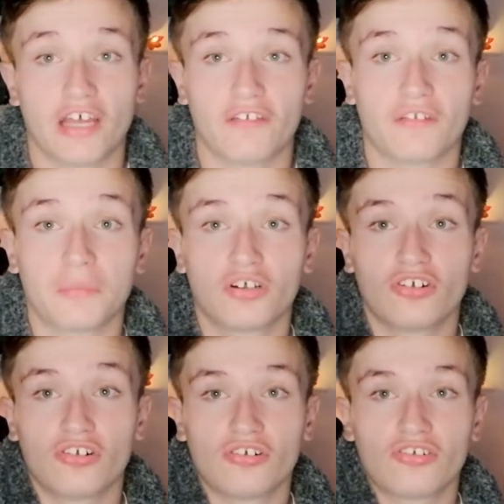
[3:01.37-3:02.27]
now. So I'm going
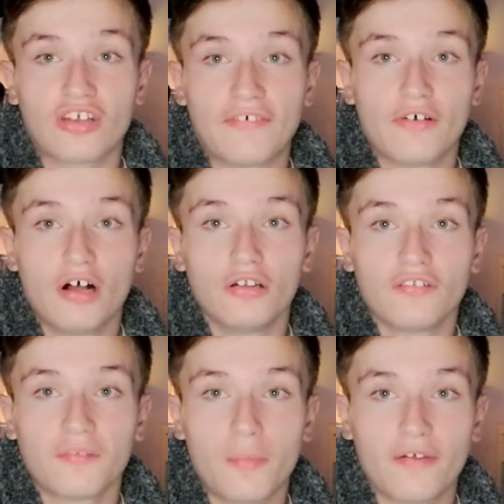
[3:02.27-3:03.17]
to go roll
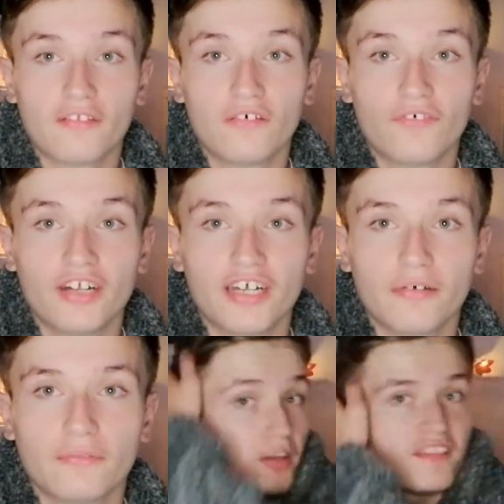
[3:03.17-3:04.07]
some of my stuff right
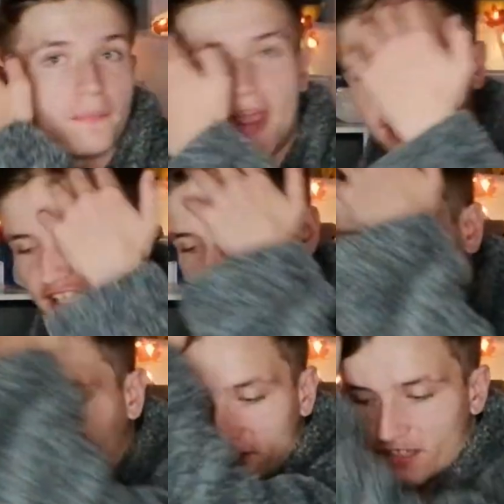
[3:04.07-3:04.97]
now. But it's mainly
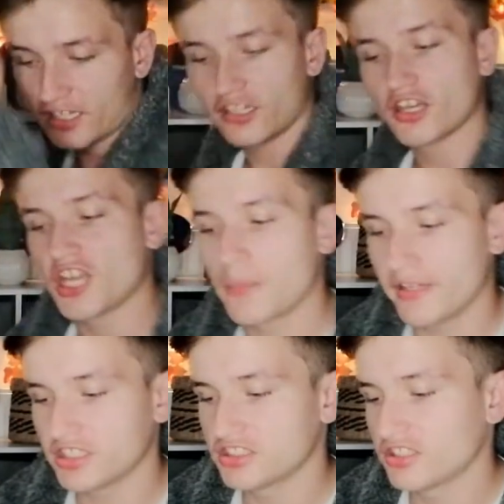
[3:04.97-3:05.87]
like skincare,
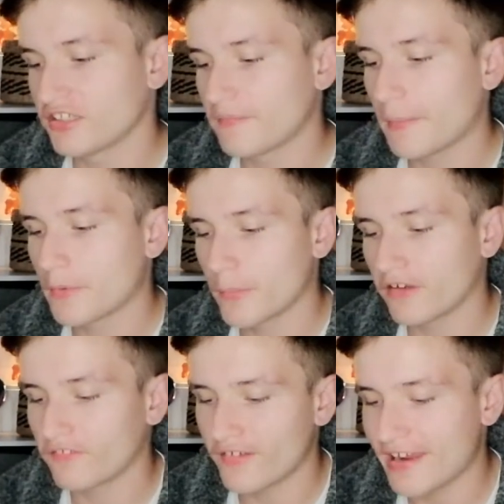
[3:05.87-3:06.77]
which has been my
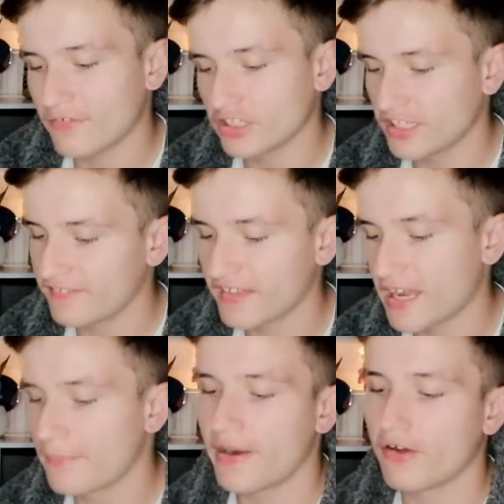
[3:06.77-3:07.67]
most favourite this
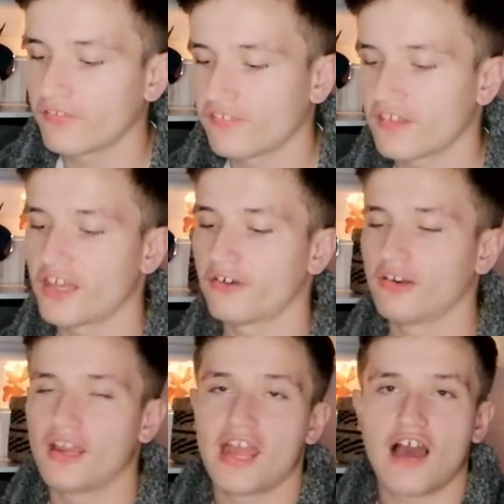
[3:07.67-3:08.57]
time round. So
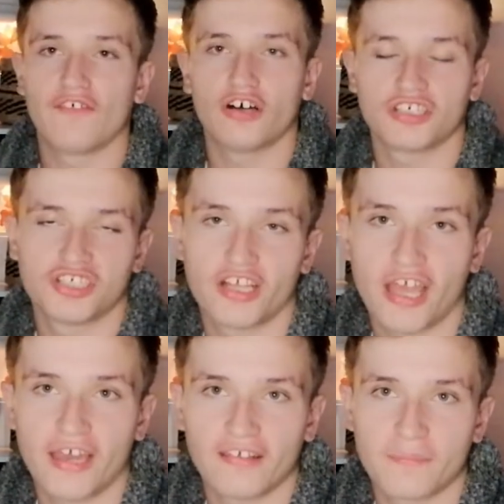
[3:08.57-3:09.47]
before I show you
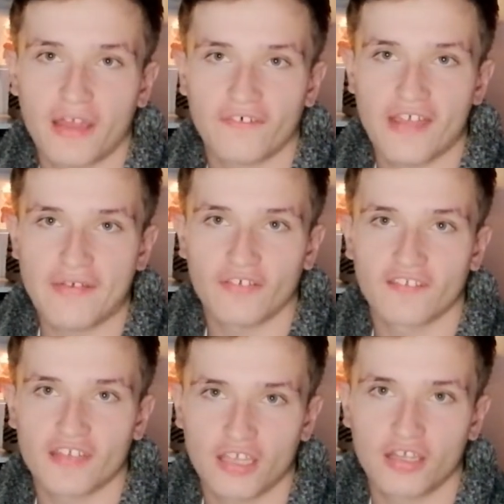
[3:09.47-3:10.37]
guys my favourite
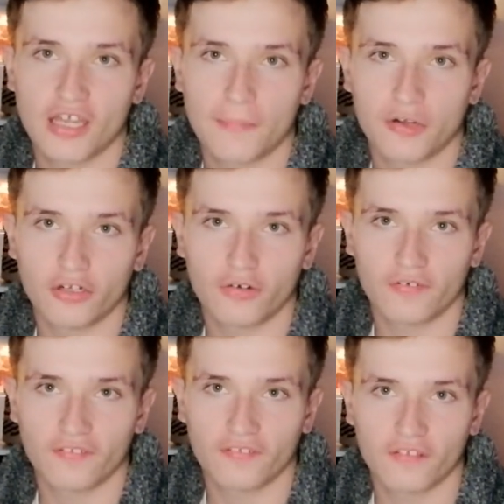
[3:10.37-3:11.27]
skincare
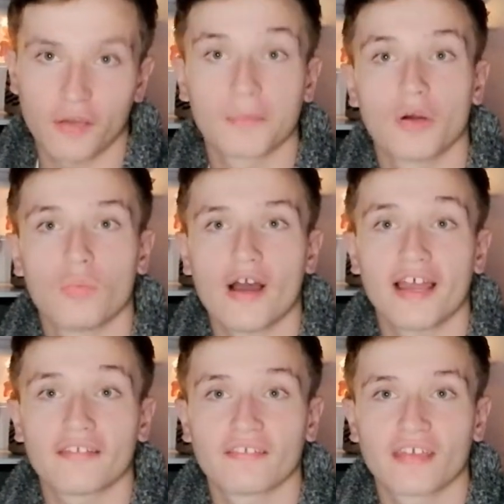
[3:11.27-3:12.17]
products, I'm going to
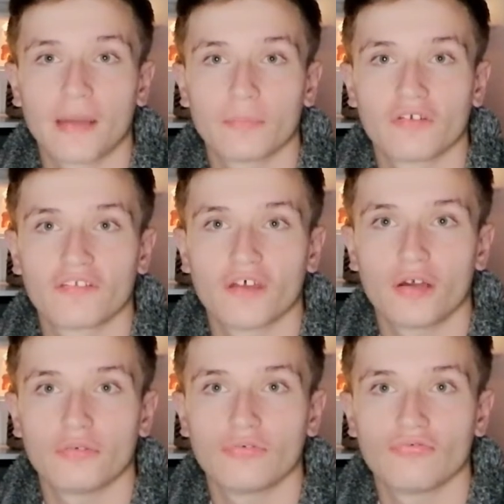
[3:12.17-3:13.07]
why is this camera
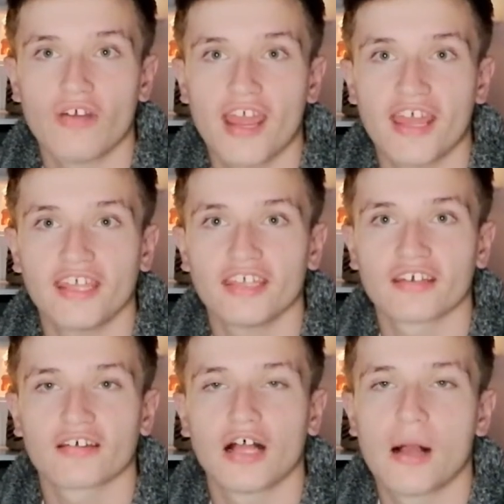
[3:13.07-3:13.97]
so grey?
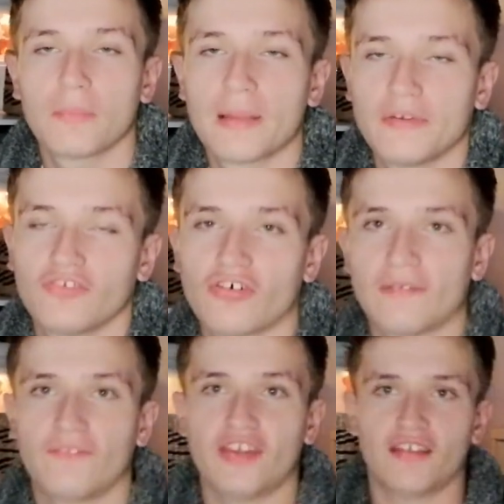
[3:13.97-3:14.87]
Um, let me try
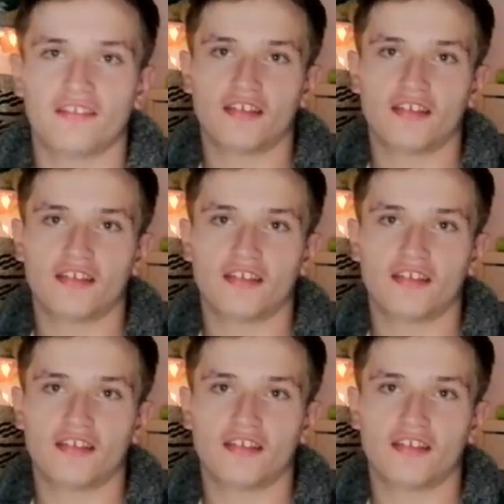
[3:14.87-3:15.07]
and fix